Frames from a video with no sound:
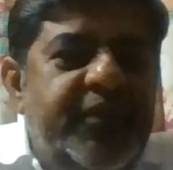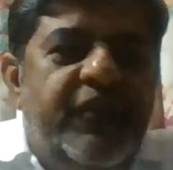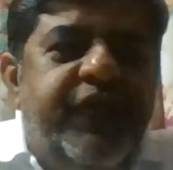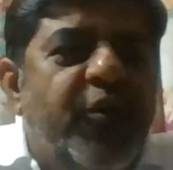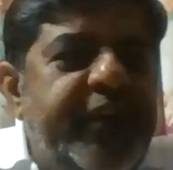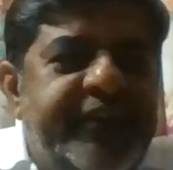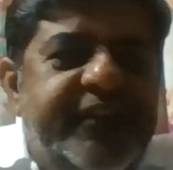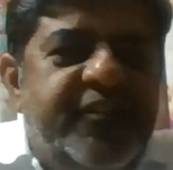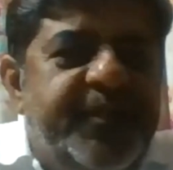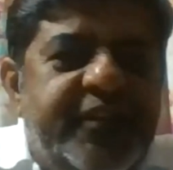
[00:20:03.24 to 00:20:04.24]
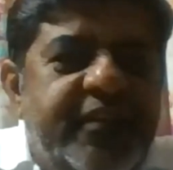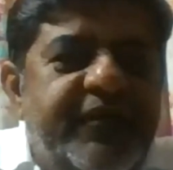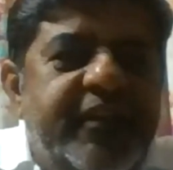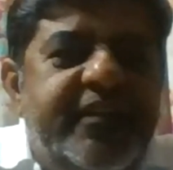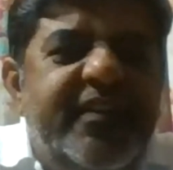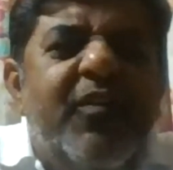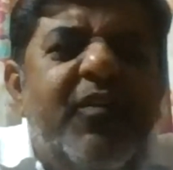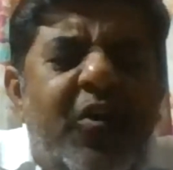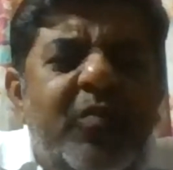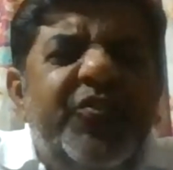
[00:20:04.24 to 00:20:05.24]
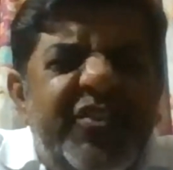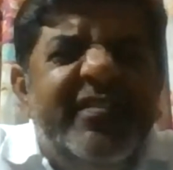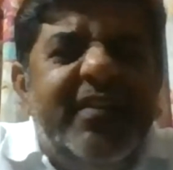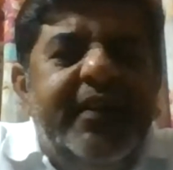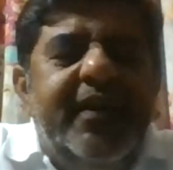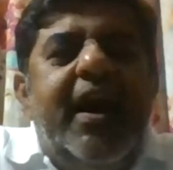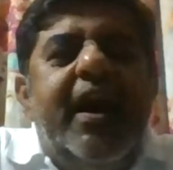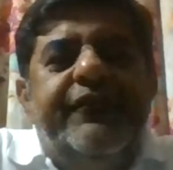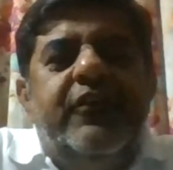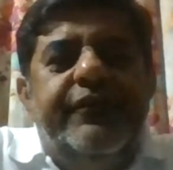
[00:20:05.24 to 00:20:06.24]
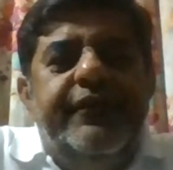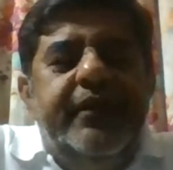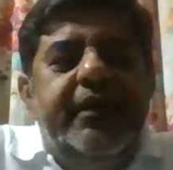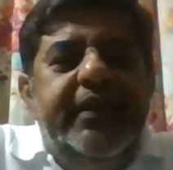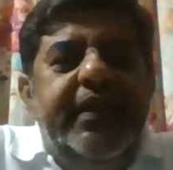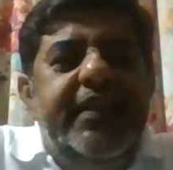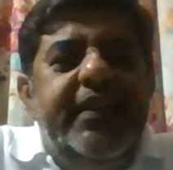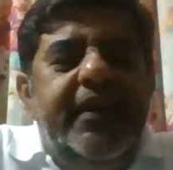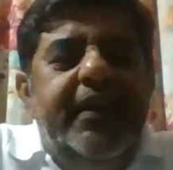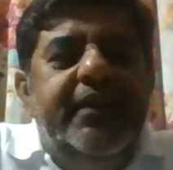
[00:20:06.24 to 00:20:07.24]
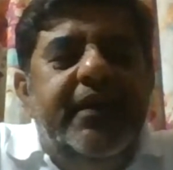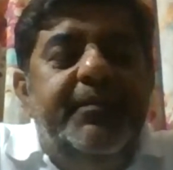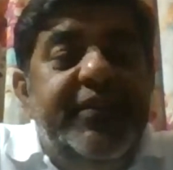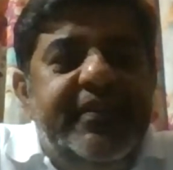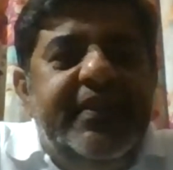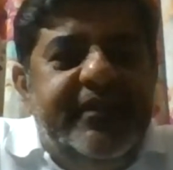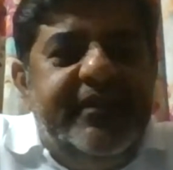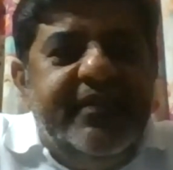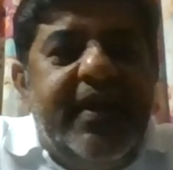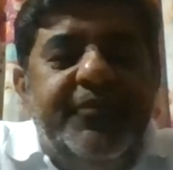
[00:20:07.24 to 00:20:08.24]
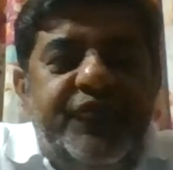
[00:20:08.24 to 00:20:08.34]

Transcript: 46%, which is almost just under half of the business comes